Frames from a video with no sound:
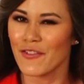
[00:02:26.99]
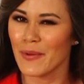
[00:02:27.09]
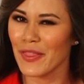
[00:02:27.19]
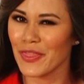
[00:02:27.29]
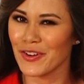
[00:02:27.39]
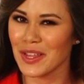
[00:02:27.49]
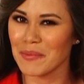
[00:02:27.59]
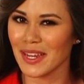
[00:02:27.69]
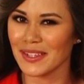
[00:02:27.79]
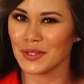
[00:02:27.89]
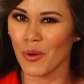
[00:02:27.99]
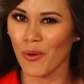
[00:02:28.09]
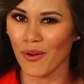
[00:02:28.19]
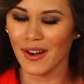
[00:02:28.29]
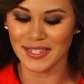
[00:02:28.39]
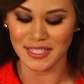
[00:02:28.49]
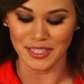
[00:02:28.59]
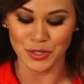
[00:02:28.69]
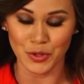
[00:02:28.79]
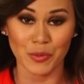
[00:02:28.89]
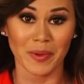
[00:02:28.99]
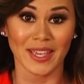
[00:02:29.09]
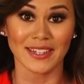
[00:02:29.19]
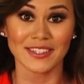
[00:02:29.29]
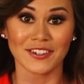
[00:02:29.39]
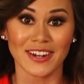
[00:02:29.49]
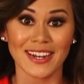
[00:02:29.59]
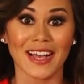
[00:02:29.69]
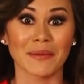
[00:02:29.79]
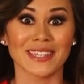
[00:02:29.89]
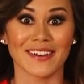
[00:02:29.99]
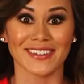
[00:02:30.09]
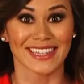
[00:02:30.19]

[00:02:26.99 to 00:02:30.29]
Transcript: for about 30 minutes or until a toothpick inserted comes out